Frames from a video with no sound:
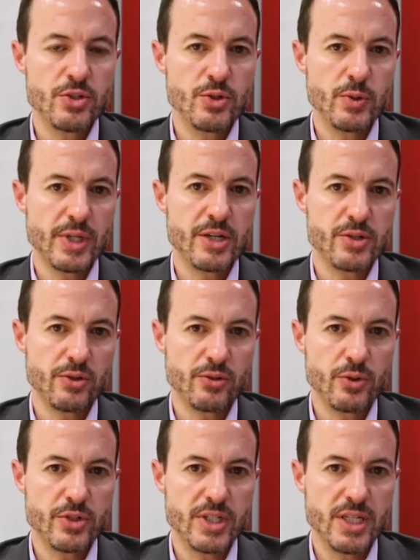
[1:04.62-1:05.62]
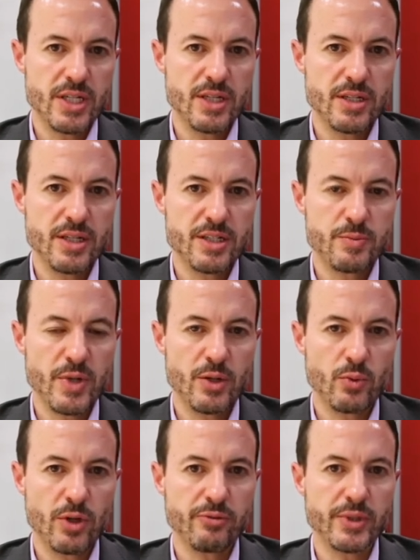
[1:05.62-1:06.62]
in 2013 and spent
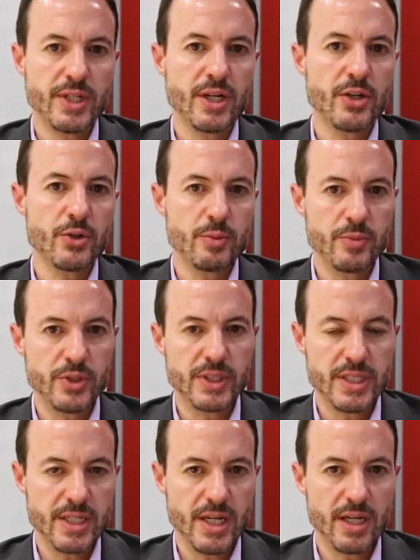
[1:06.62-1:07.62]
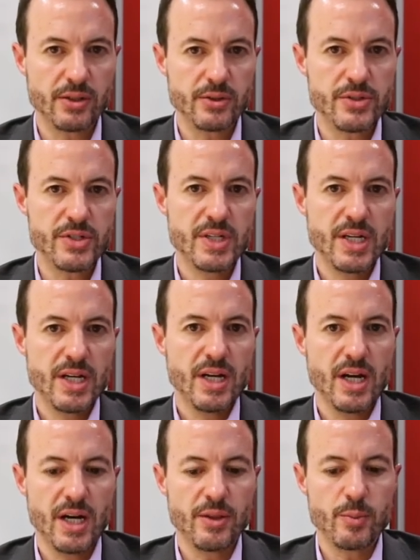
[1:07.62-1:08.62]
roughly $100 million
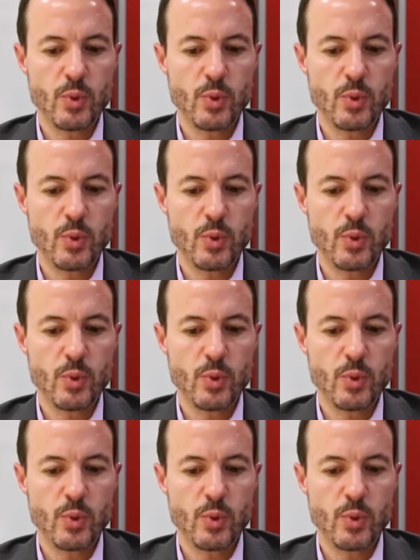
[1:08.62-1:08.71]
on the